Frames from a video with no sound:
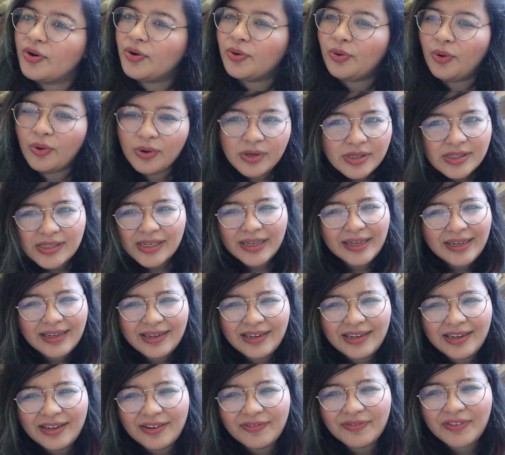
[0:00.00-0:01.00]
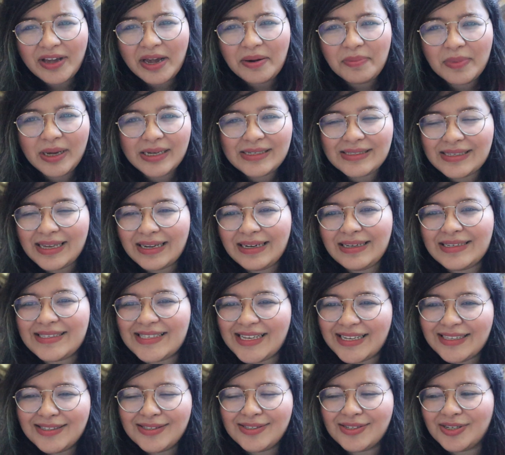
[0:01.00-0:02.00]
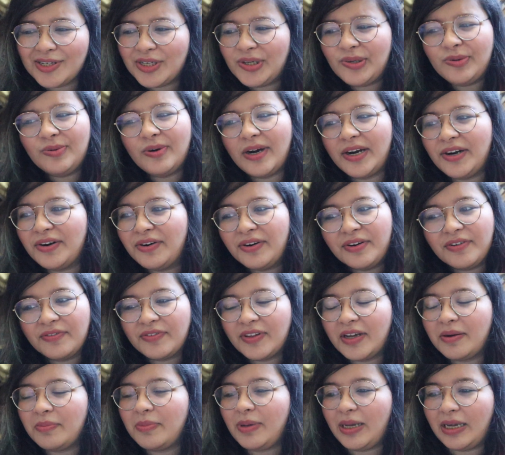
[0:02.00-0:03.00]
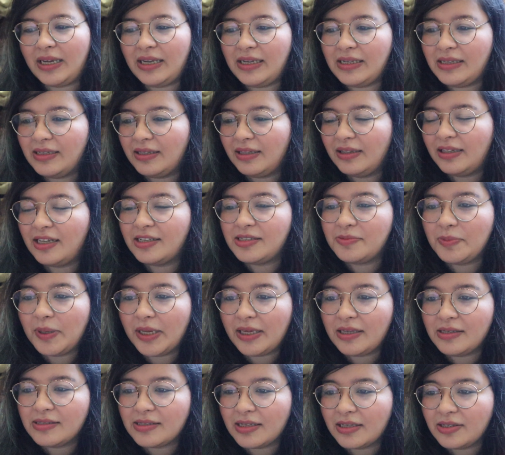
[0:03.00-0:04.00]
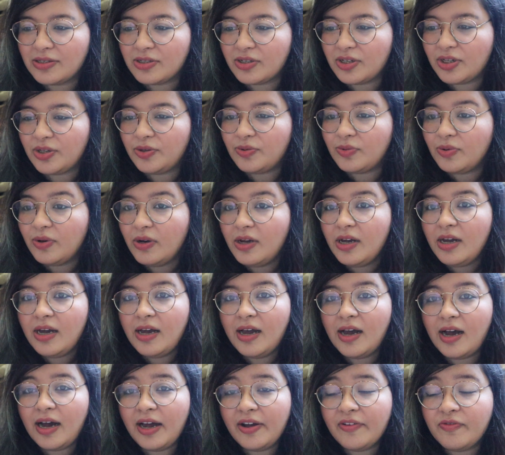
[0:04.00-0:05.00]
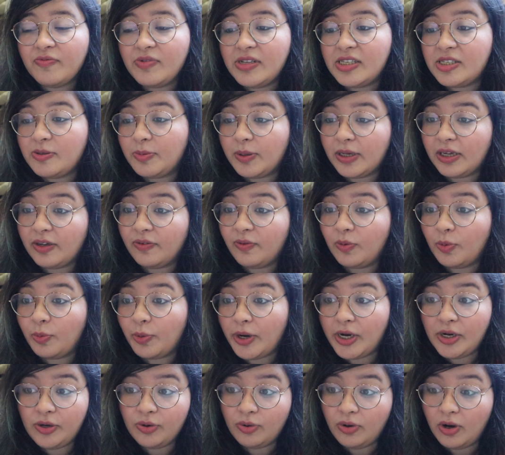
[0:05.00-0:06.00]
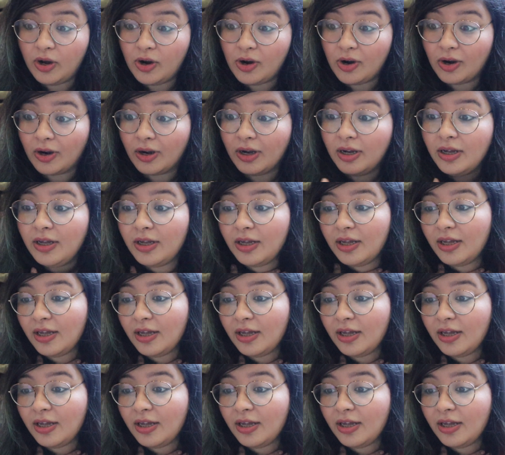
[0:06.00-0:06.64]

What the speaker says: rows in, if that makes any sense to you. I don't know if that's making sense to you. I have been speaking for way too long.